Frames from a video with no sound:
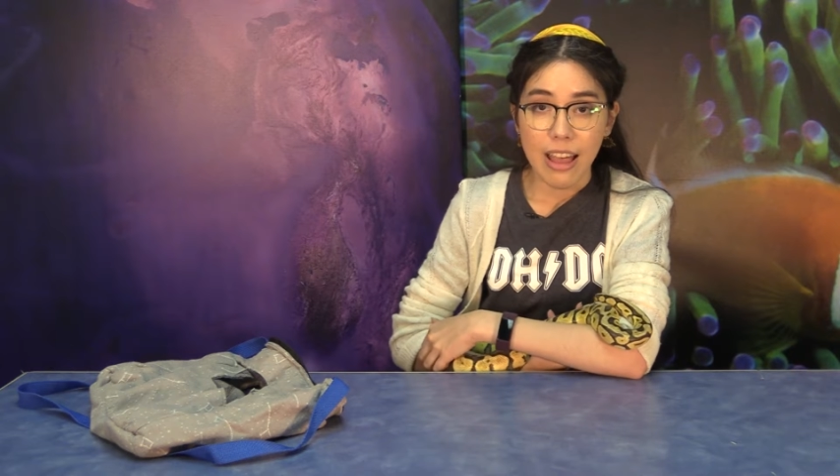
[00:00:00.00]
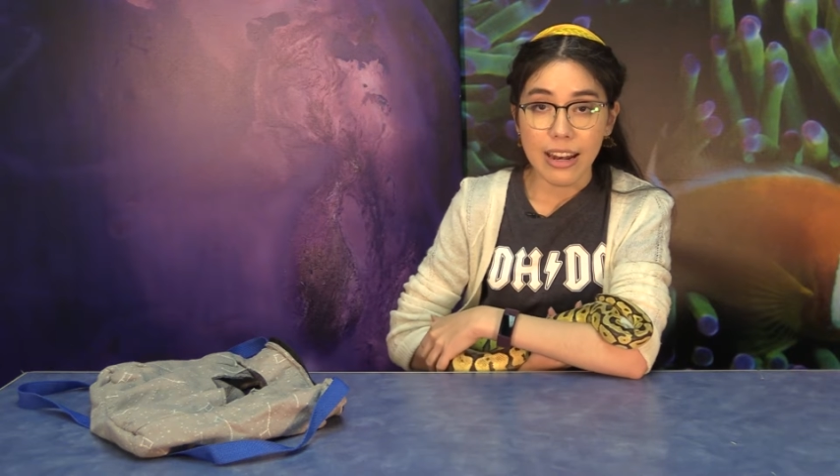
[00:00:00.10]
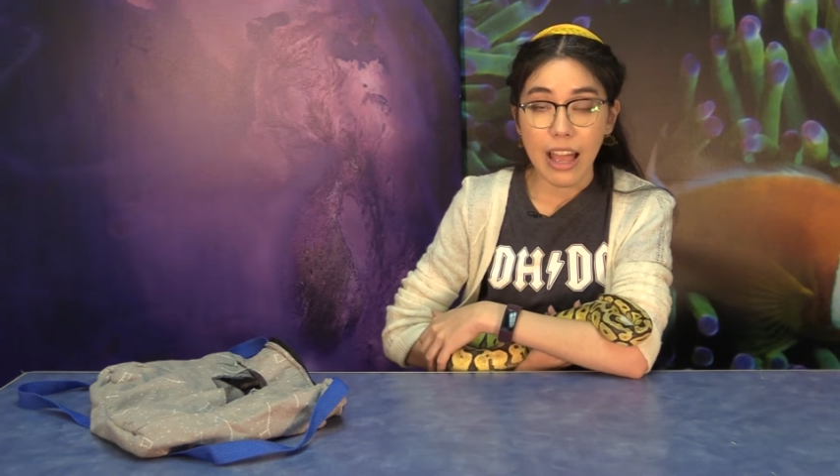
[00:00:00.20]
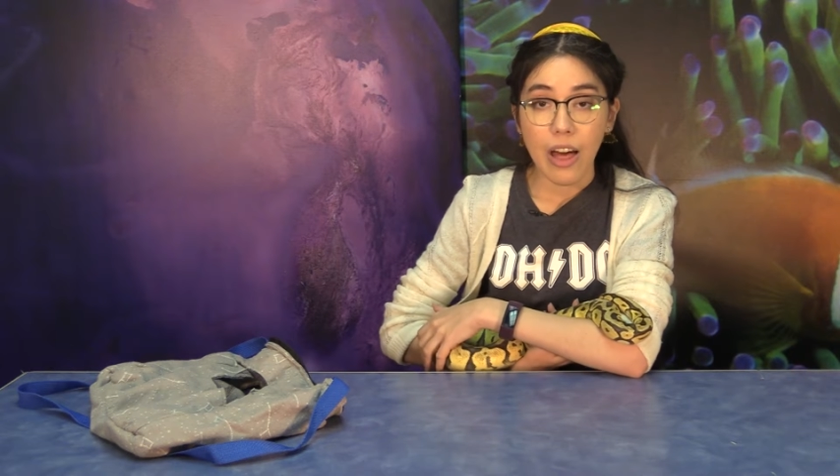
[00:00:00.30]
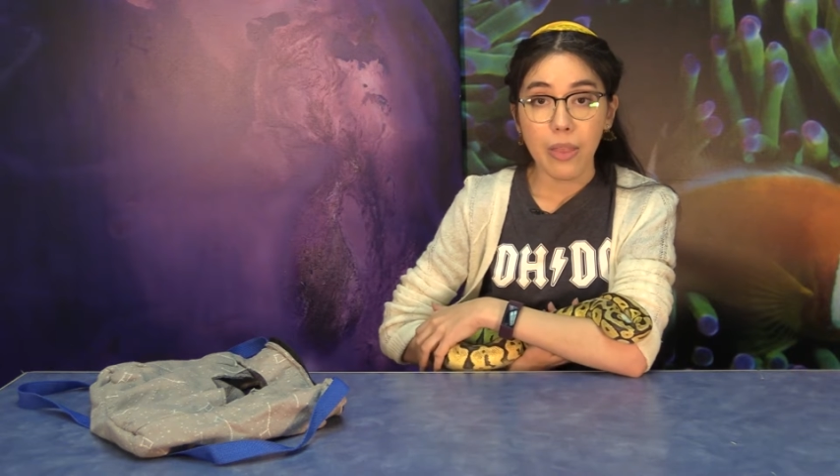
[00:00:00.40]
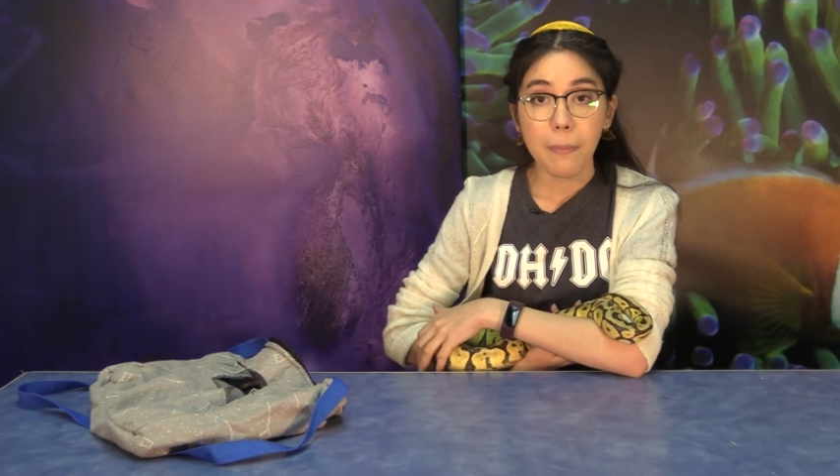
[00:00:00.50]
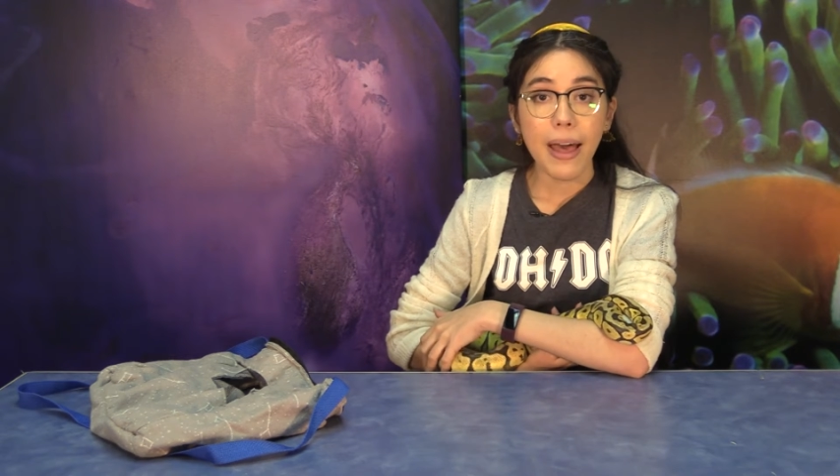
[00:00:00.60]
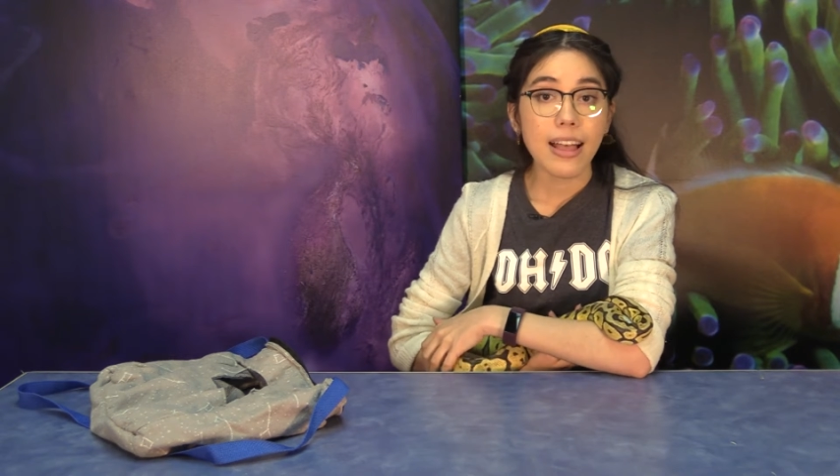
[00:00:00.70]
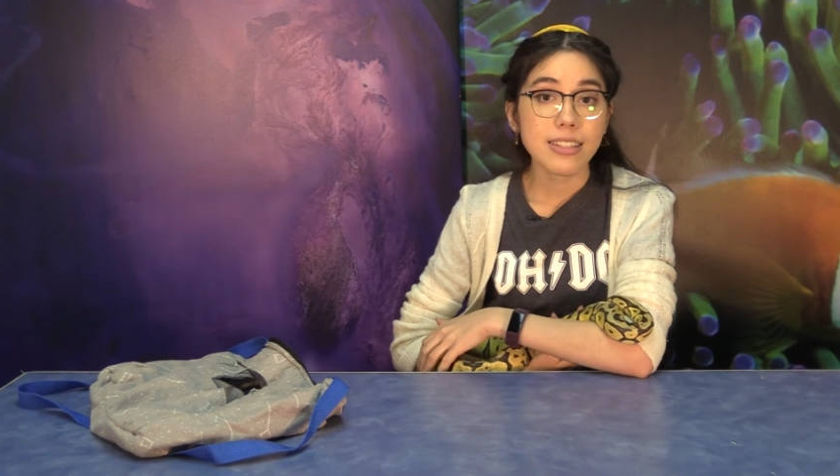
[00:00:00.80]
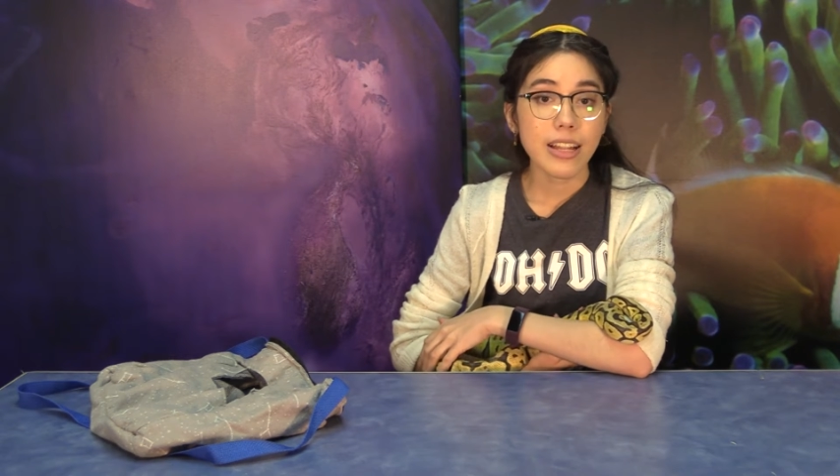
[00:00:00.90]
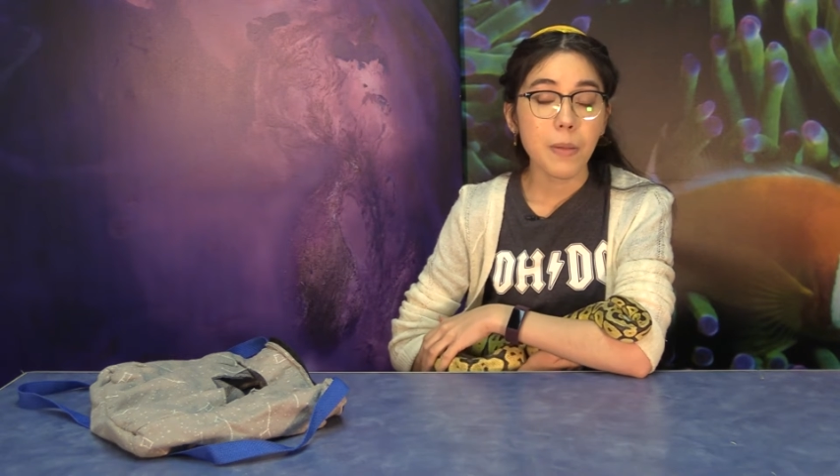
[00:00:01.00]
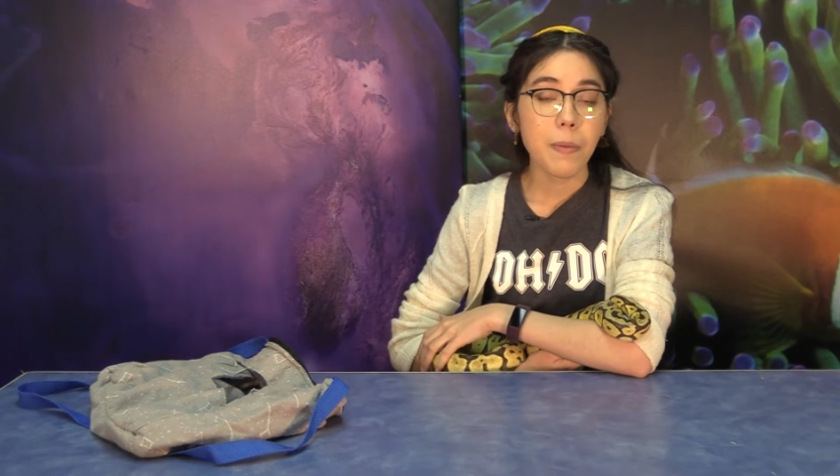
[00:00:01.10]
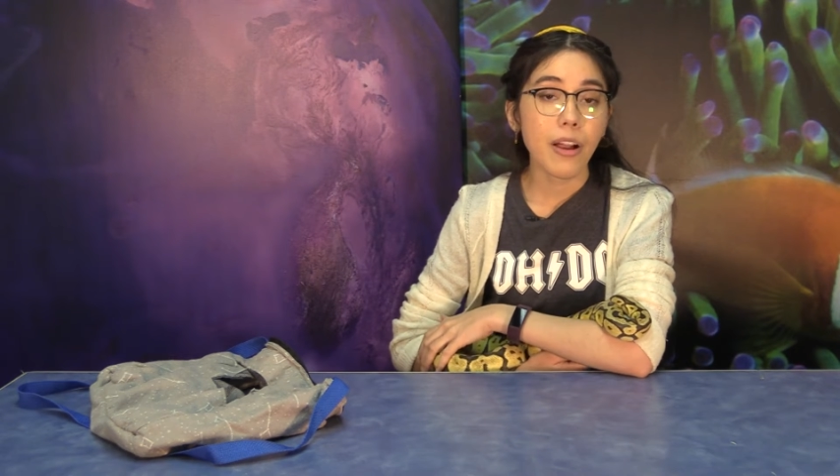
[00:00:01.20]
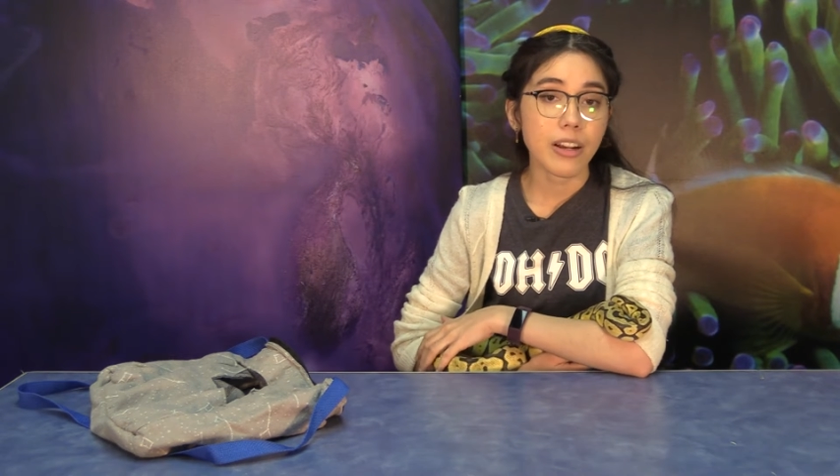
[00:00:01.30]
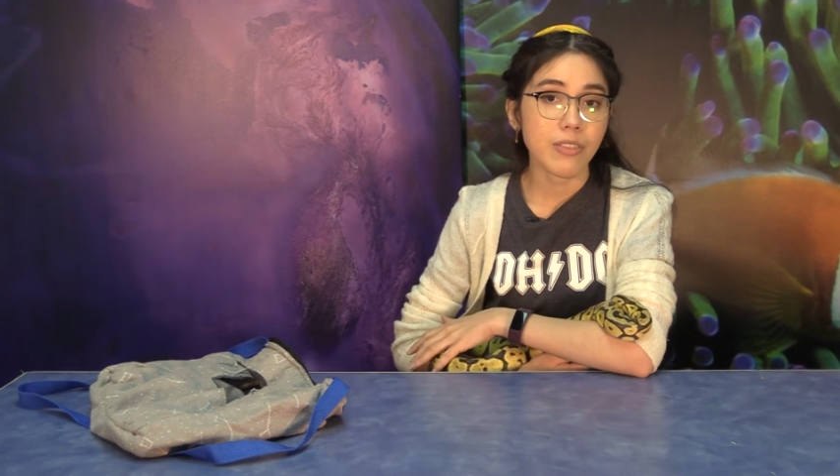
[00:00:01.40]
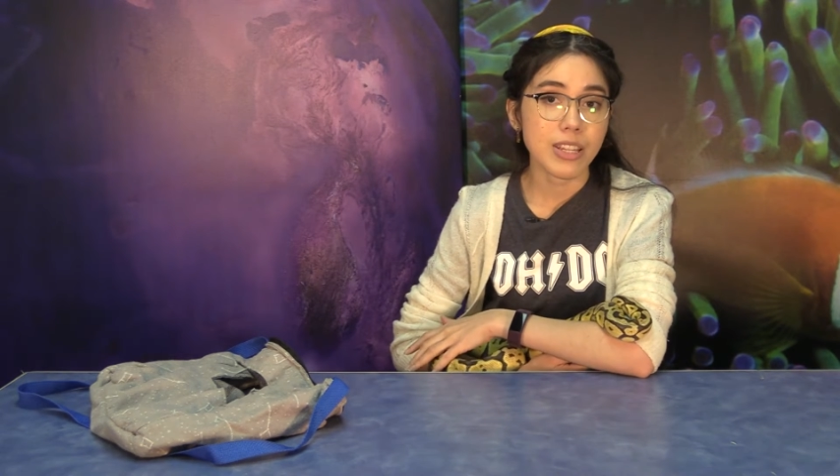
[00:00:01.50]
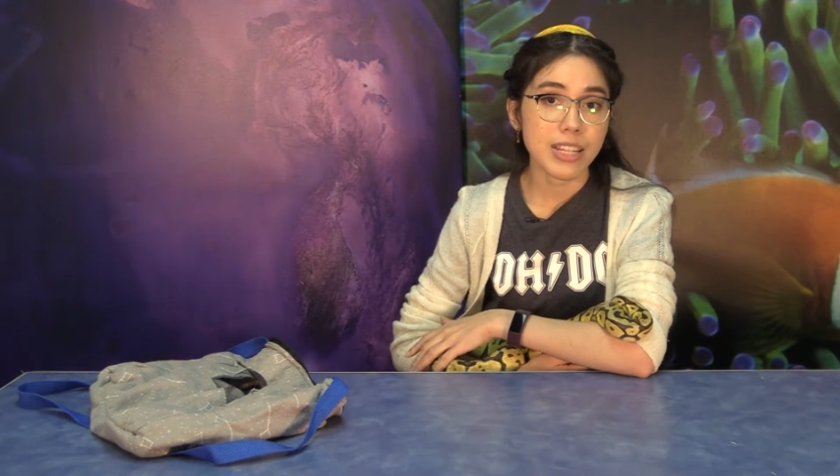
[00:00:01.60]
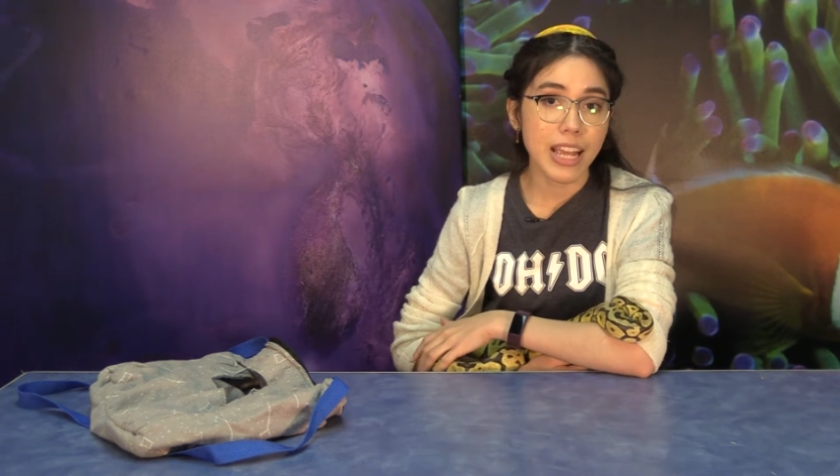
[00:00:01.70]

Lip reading: Now, the pastel part of his